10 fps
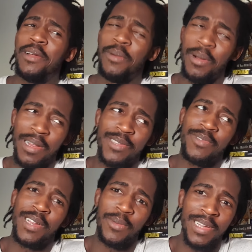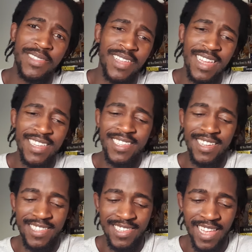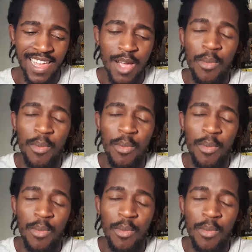Oh, that's a really weird sentence to say.